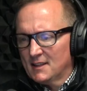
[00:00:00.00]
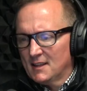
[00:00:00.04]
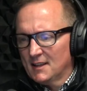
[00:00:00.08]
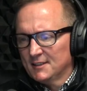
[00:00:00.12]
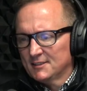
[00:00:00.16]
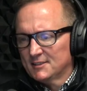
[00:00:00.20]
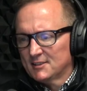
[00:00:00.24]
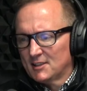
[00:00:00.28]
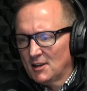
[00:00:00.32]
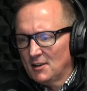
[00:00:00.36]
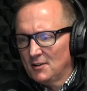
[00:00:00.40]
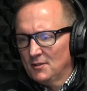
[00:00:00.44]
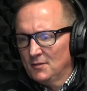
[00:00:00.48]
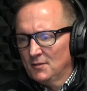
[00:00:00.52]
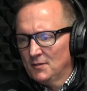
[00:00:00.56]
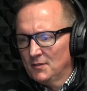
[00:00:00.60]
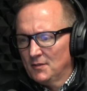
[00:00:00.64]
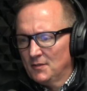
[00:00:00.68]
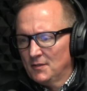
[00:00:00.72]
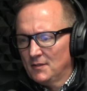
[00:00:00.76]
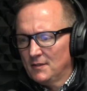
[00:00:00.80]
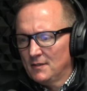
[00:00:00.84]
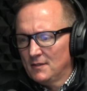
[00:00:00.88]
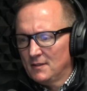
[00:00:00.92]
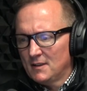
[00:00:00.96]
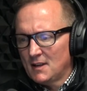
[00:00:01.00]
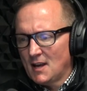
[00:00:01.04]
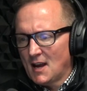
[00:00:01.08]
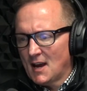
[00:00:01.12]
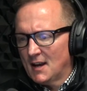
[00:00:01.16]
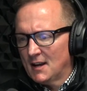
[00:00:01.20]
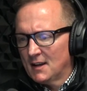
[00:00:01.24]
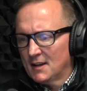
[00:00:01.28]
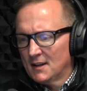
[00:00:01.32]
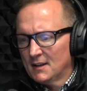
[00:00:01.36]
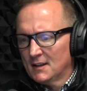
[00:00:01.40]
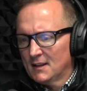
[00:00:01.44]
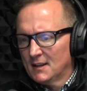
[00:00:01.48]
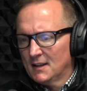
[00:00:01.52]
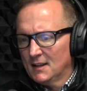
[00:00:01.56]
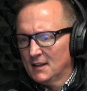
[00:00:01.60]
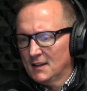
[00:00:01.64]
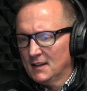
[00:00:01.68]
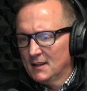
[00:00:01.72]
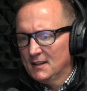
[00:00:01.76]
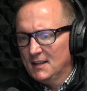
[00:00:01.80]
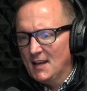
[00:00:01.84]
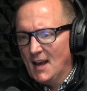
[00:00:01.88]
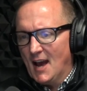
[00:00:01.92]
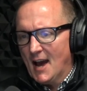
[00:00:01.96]
my opinion, so. Yeah.
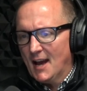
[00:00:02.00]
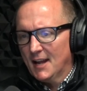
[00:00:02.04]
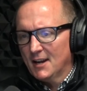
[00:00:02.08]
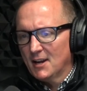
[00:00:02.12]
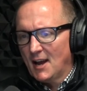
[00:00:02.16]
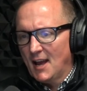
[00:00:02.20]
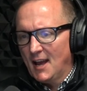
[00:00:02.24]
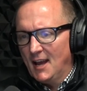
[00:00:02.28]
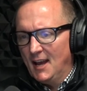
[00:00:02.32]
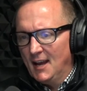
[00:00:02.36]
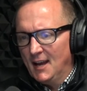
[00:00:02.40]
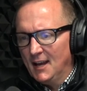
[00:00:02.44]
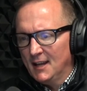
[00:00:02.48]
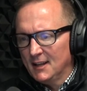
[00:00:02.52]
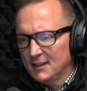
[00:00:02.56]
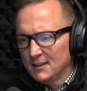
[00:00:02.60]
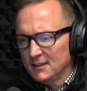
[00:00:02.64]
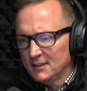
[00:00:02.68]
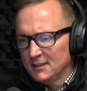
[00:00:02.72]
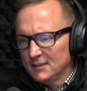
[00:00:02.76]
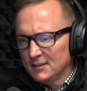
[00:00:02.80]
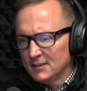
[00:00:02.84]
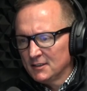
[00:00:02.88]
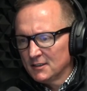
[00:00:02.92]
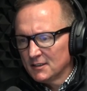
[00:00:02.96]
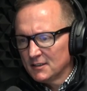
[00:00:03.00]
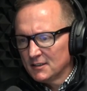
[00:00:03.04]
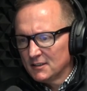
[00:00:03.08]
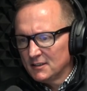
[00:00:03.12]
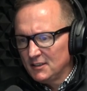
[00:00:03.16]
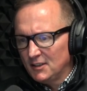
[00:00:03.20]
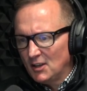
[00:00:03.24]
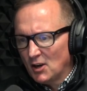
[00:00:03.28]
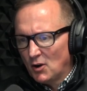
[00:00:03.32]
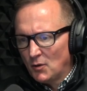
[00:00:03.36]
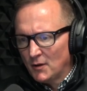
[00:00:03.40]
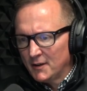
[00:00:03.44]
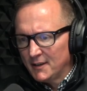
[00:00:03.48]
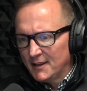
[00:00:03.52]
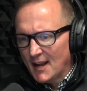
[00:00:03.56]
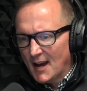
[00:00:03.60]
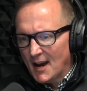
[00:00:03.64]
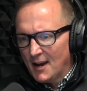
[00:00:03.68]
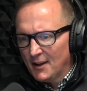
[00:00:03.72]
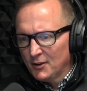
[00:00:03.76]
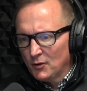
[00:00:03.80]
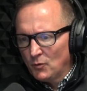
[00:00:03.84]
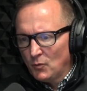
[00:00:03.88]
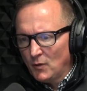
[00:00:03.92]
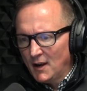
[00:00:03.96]
Yeah. yeah and going
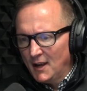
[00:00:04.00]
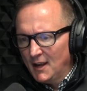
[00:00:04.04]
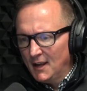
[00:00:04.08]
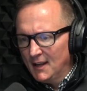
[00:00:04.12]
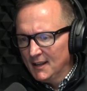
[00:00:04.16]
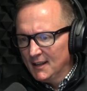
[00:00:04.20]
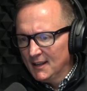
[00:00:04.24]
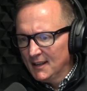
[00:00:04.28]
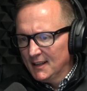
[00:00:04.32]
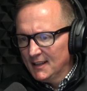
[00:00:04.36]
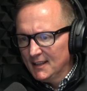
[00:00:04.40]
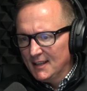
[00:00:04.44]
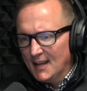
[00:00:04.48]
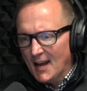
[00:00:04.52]
down a weight.